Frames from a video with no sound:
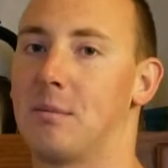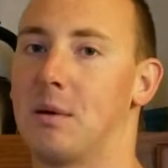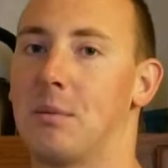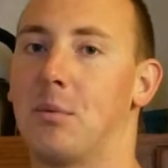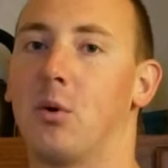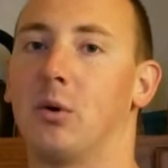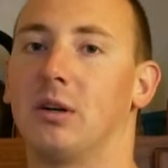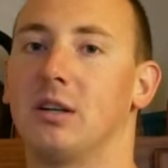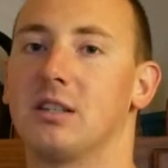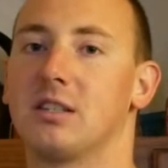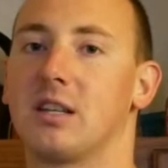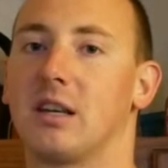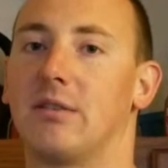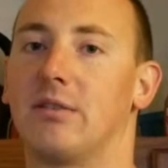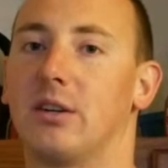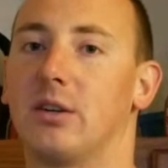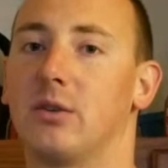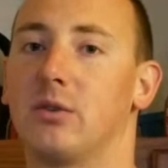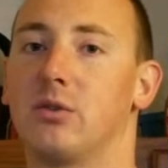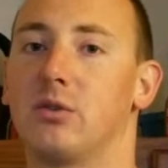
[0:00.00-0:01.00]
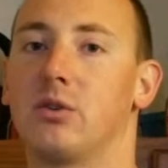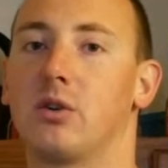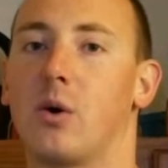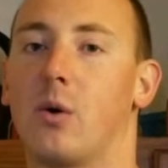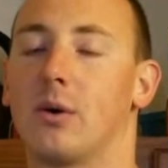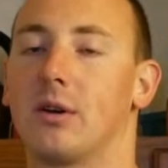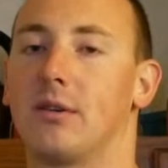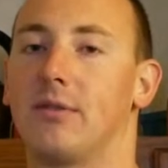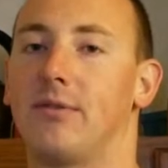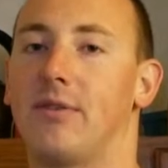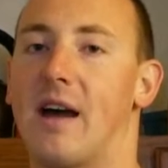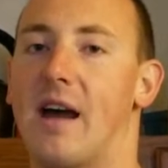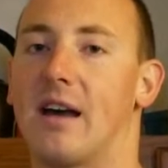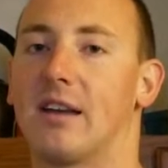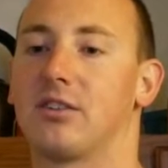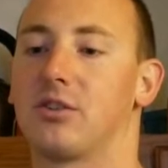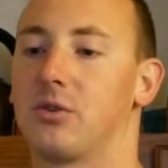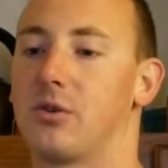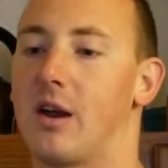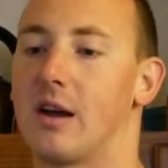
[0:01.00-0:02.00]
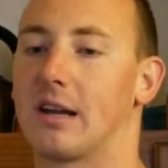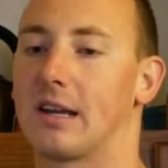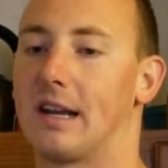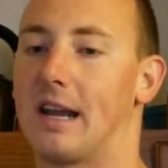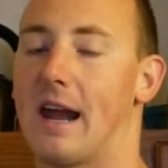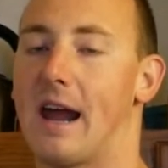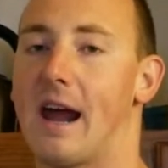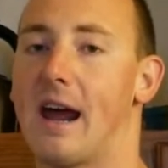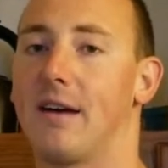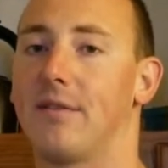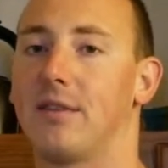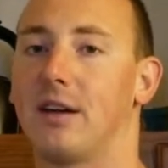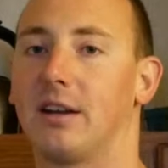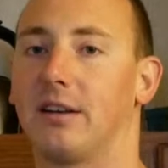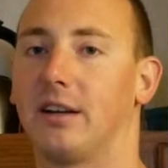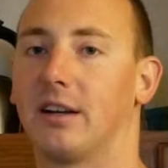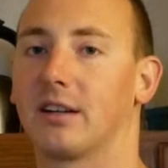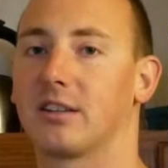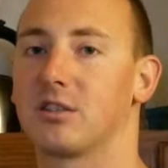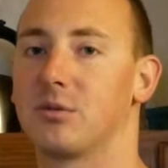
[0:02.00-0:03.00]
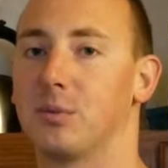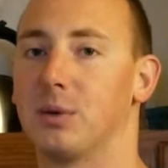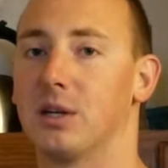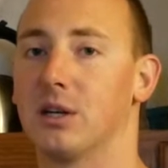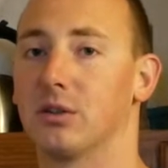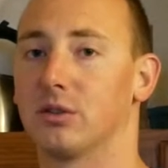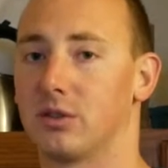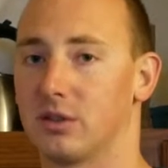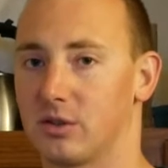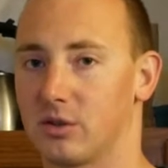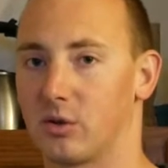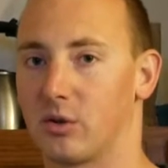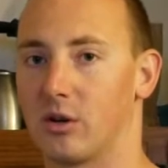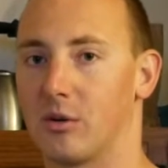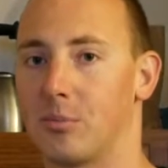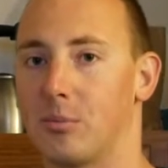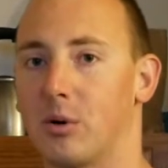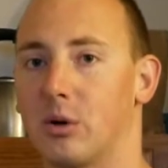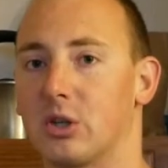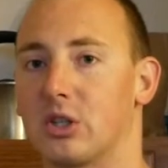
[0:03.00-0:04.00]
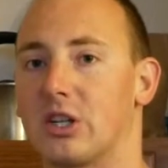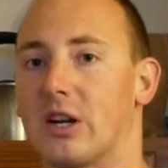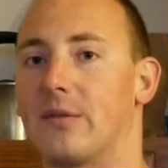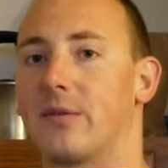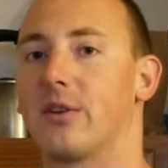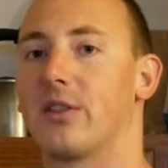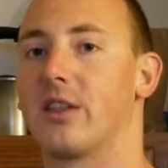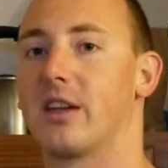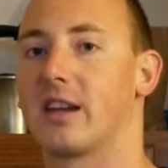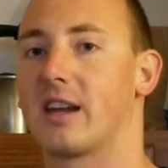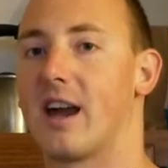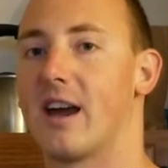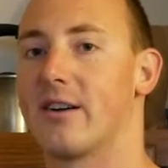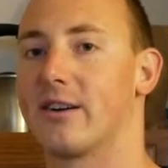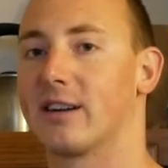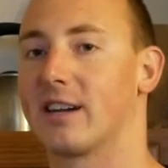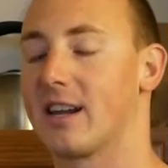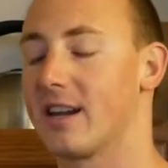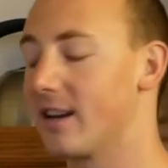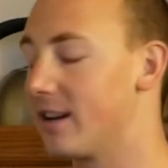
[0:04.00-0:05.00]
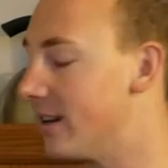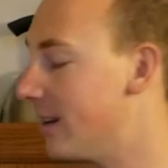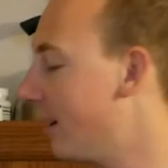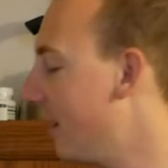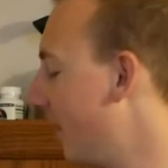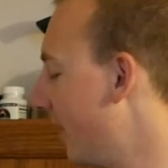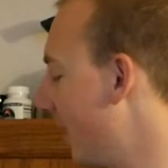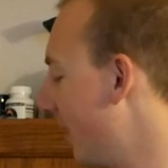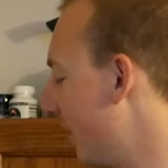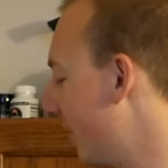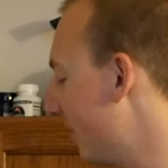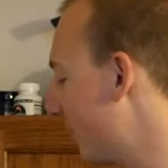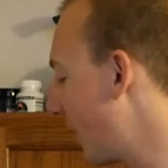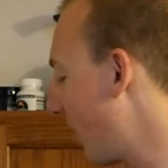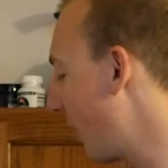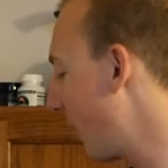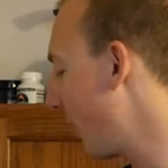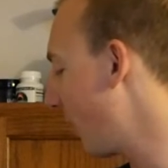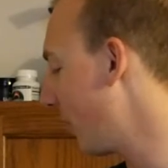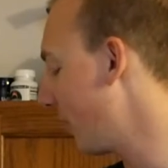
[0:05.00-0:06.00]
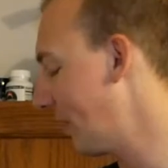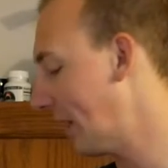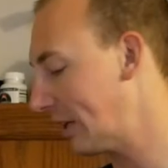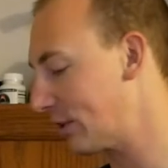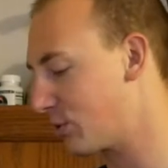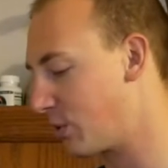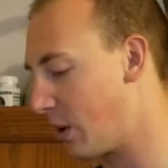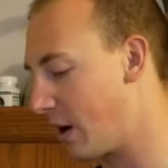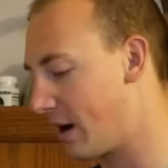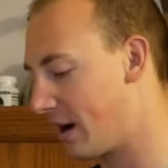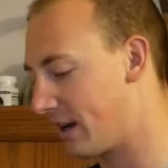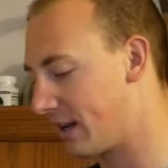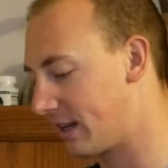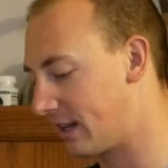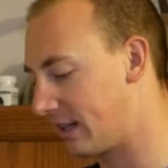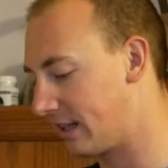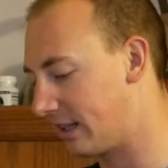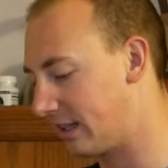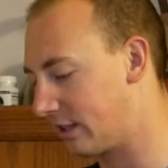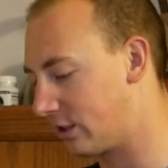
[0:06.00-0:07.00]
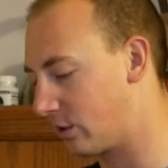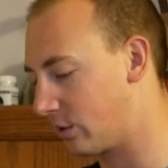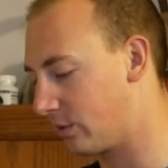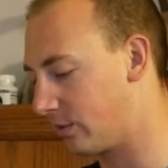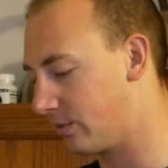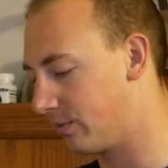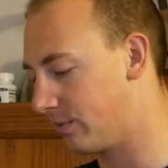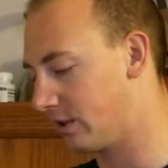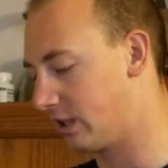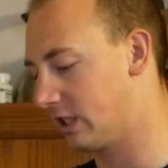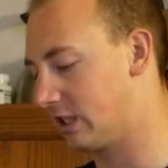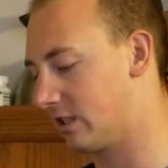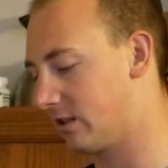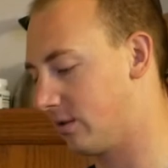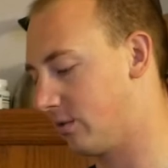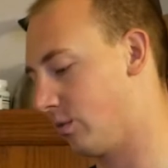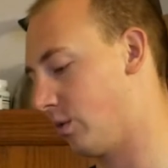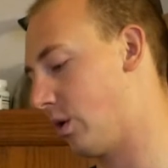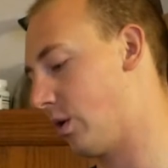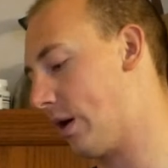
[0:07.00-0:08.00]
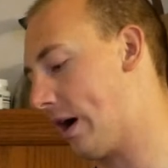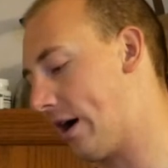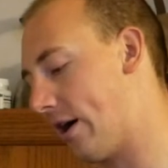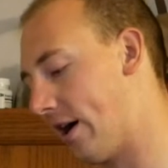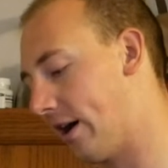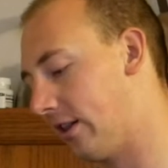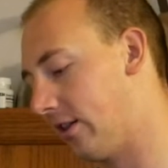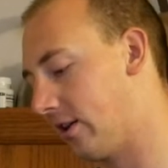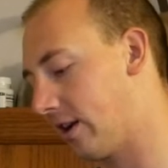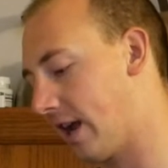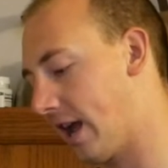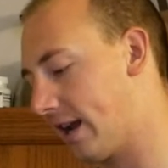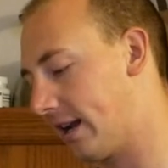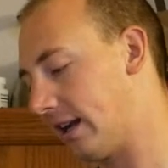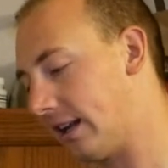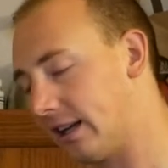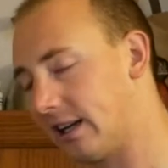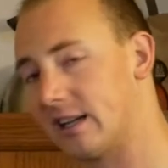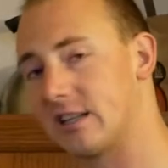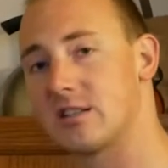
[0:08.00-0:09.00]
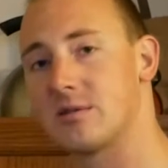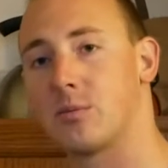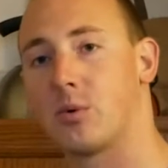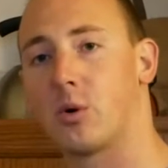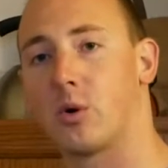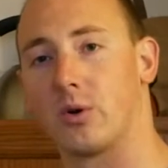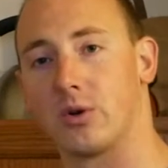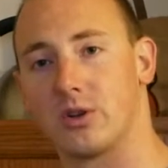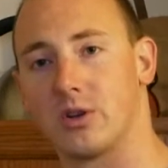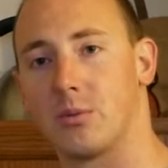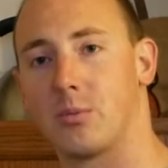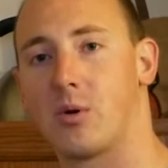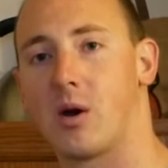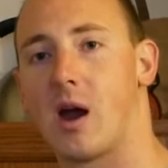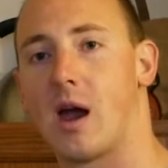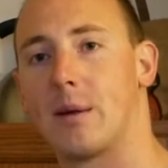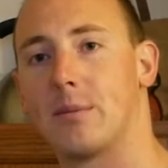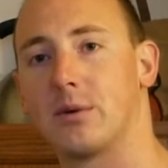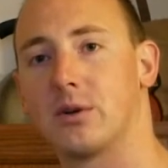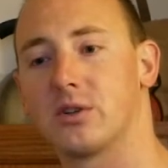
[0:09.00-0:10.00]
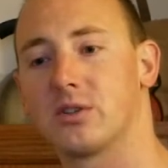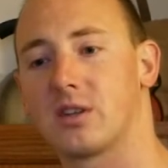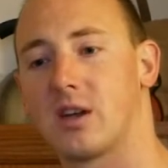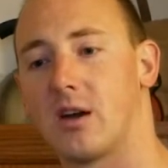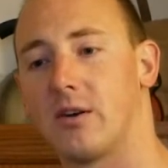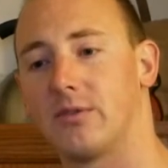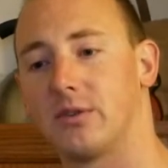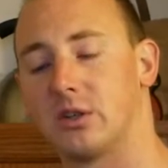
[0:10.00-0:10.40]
My point is, if you go on a fast, you're not going to have that next meal to sort of push everything out again. So that's why how I look at it, it is important to prime yourself.